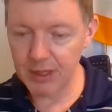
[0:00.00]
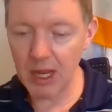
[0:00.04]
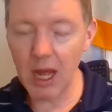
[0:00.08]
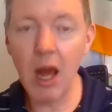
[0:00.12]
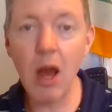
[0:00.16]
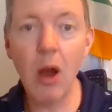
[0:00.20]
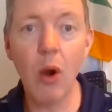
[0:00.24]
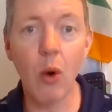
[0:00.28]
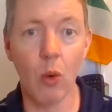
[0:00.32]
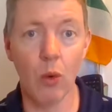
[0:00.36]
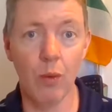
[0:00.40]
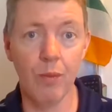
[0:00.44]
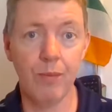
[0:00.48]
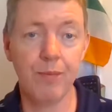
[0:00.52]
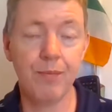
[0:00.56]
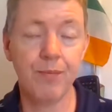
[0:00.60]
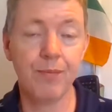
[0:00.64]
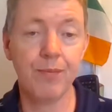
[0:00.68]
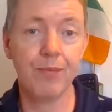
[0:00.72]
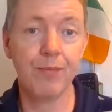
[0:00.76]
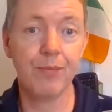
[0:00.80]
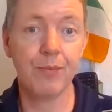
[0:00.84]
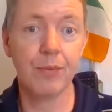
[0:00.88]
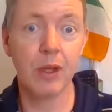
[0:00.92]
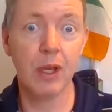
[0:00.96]
Now,
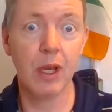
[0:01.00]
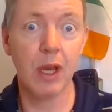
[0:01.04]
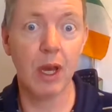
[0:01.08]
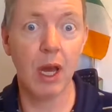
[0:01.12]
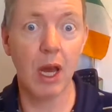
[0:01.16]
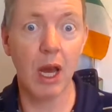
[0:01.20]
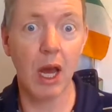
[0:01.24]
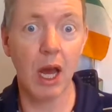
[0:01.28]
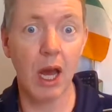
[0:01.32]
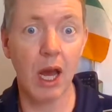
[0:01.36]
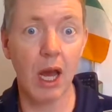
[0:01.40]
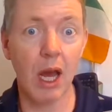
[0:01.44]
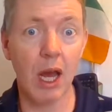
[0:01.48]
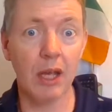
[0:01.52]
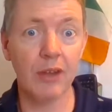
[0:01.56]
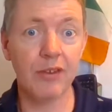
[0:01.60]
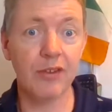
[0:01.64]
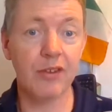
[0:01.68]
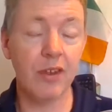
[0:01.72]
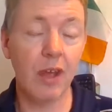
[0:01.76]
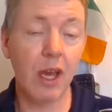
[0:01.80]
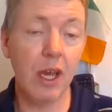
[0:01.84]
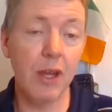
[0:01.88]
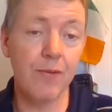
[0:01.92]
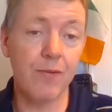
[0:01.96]

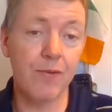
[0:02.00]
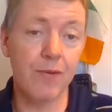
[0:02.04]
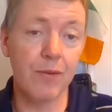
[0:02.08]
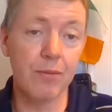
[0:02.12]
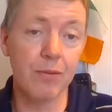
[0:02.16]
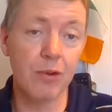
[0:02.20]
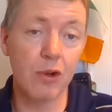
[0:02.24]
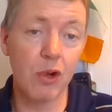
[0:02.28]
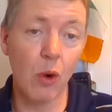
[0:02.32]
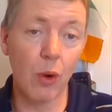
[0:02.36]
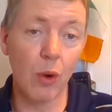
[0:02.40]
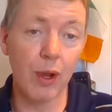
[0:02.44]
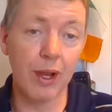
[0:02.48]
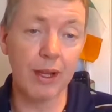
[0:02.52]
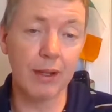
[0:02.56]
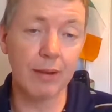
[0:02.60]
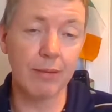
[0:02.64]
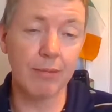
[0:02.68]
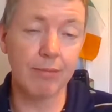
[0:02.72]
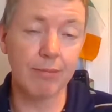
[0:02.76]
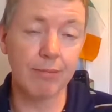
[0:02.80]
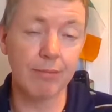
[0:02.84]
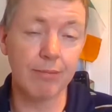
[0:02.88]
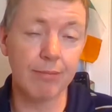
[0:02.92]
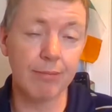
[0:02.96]
aside from
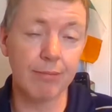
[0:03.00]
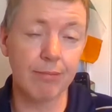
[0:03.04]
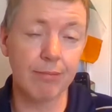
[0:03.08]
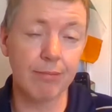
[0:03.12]
going